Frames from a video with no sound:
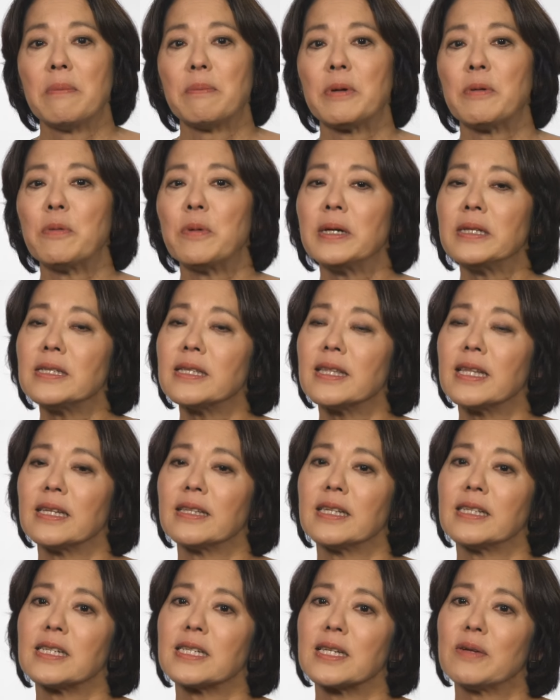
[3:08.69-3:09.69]
But one
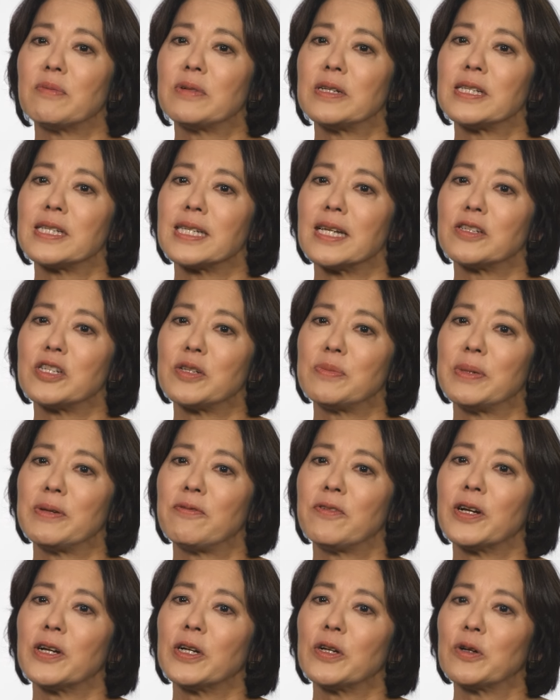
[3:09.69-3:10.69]
thing that someone said to me
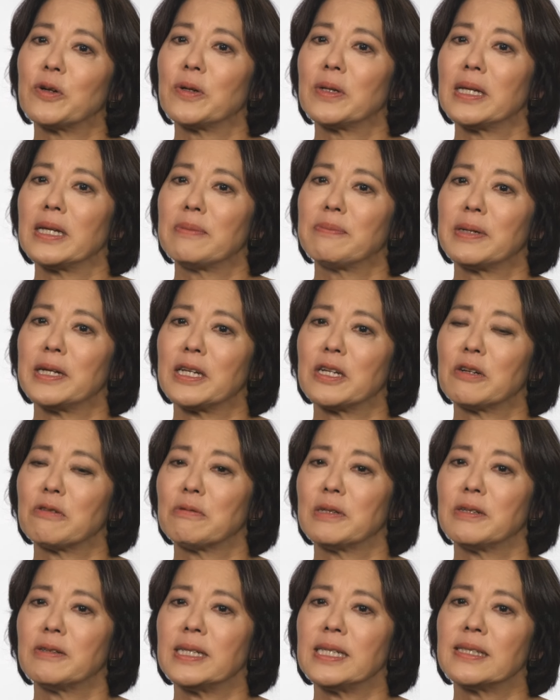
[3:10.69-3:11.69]
very early in my
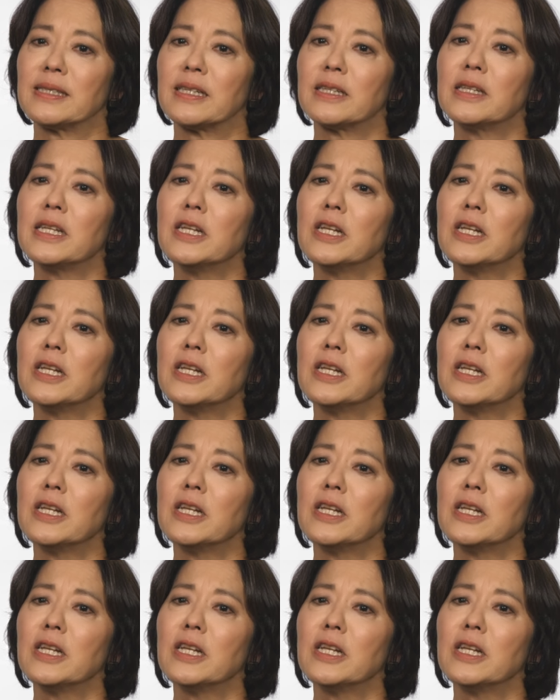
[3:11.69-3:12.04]
career, he said,